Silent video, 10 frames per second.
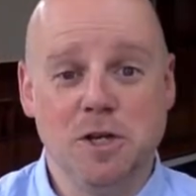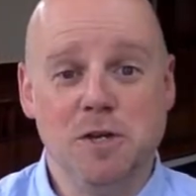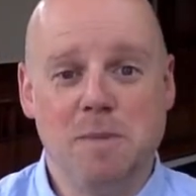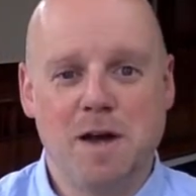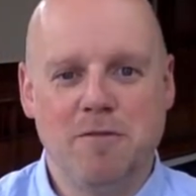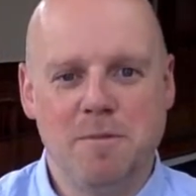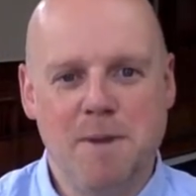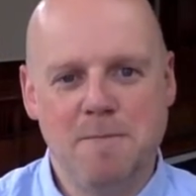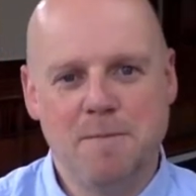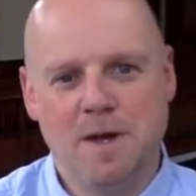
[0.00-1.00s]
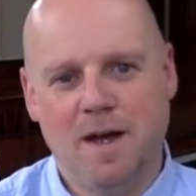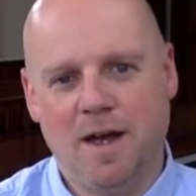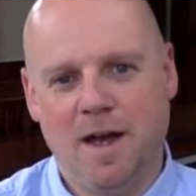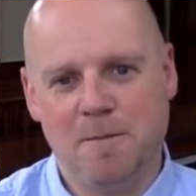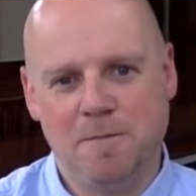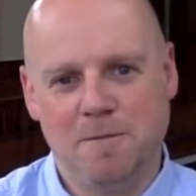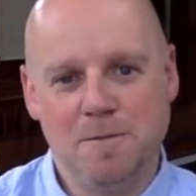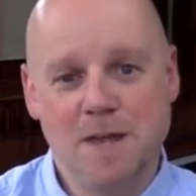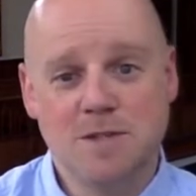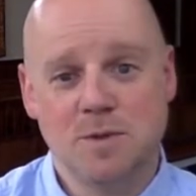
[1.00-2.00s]
And you might remember
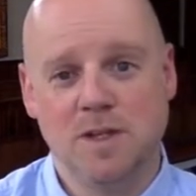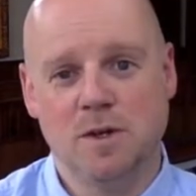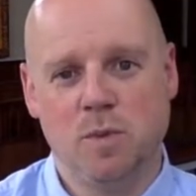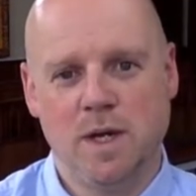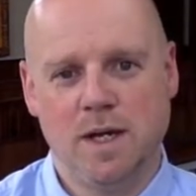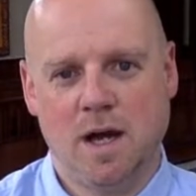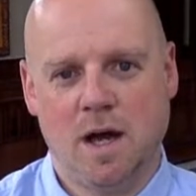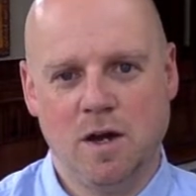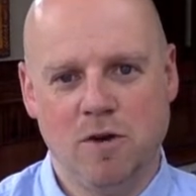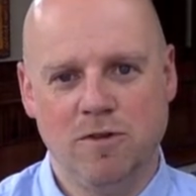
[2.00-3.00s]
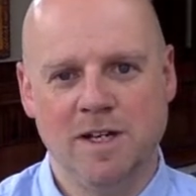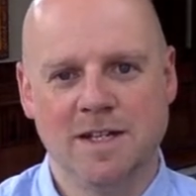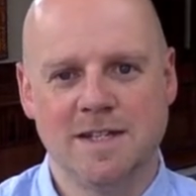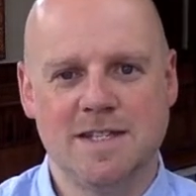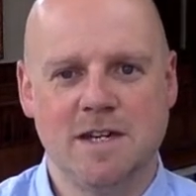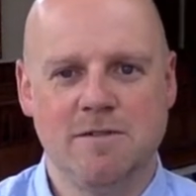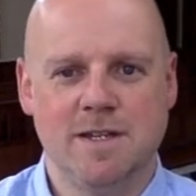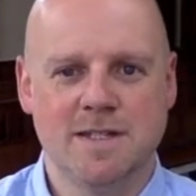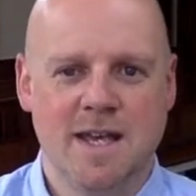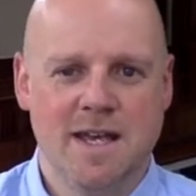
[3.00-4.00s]
from last week that we are currently in a
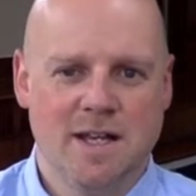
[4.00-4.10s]
series